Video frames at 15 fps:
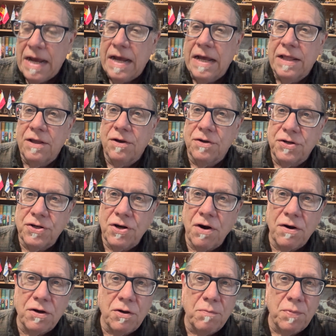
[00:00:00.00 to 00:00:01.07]
And the
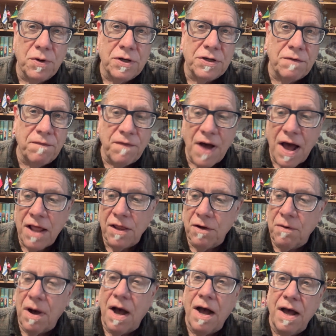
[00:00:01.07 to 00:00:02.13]
historical books
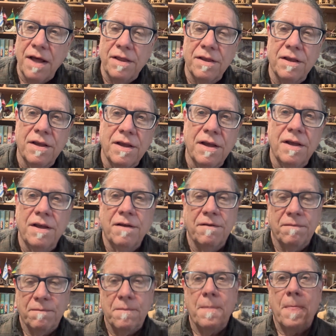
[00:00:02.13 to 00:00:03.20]
follow on
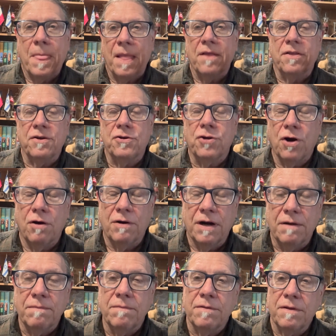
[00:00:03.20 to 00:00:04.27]
the
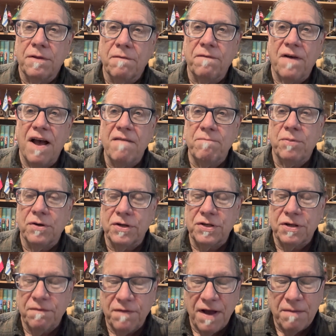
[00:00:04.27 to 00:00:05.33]
Torah, the 5
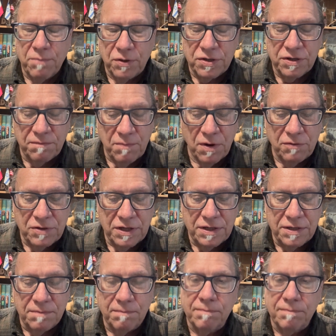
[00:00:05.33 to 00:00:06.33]
books of Moses.